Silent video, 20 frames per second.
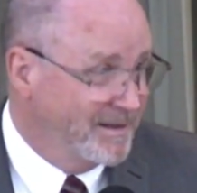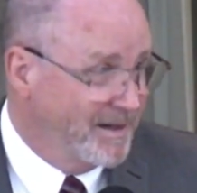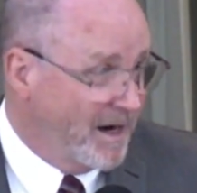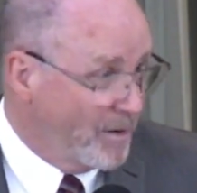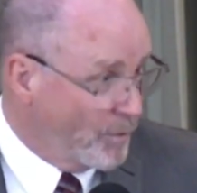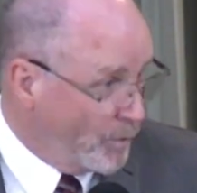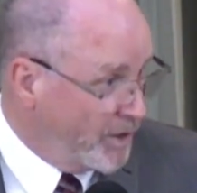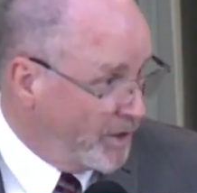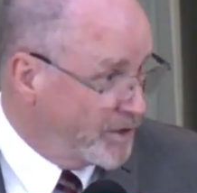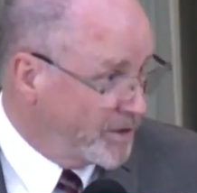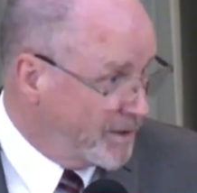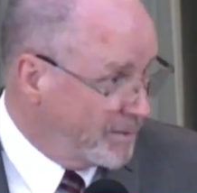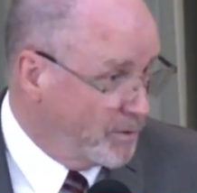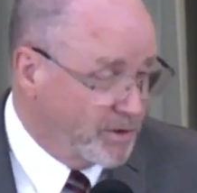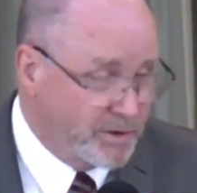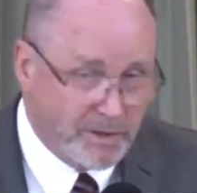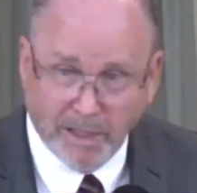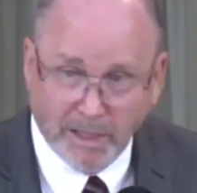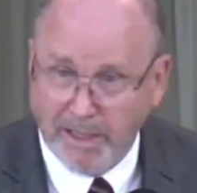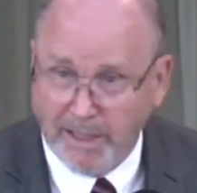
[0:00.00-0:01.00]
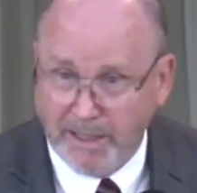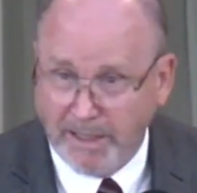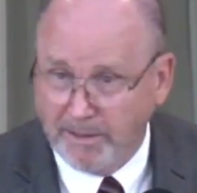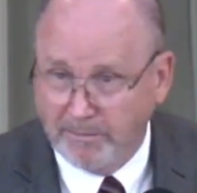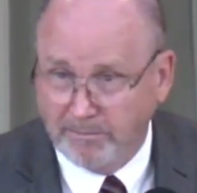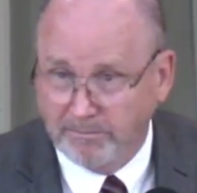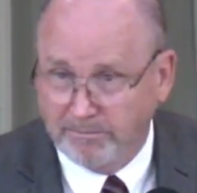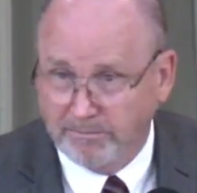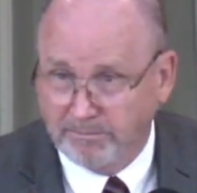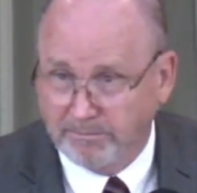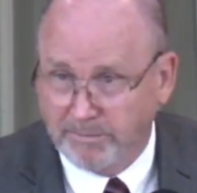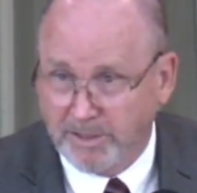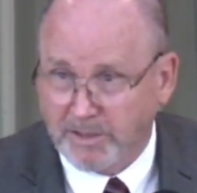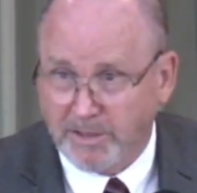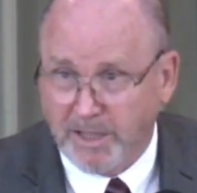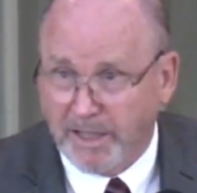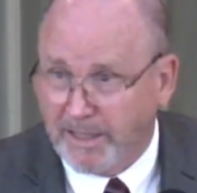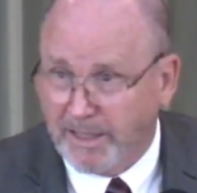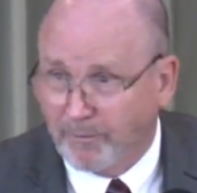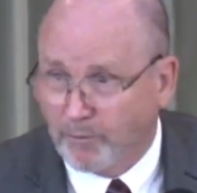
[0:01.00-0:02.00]
Our wisdom would say that's
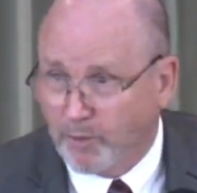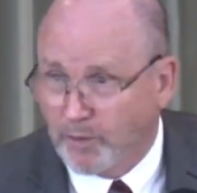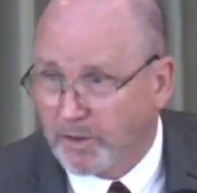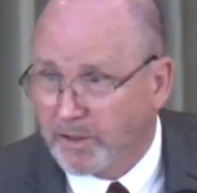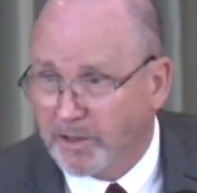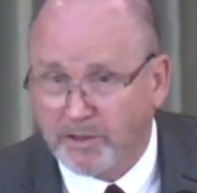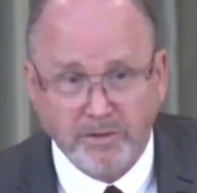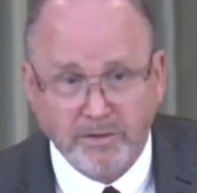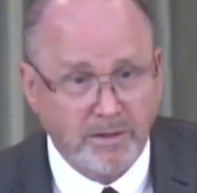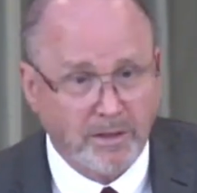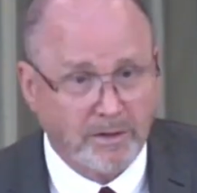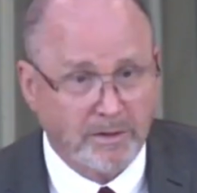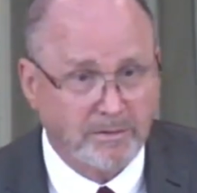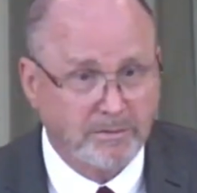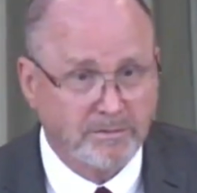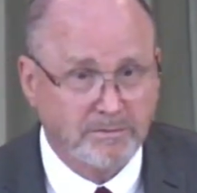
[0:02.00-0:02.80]
not even realistic.